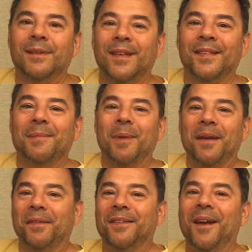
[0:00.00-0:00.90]
Is it the
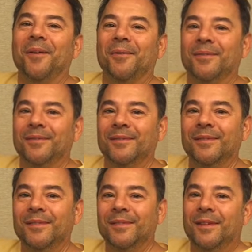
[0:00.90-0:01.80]
best? No.
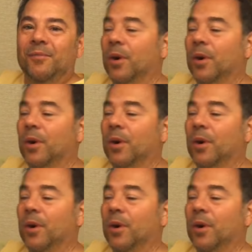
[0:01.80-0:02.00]
It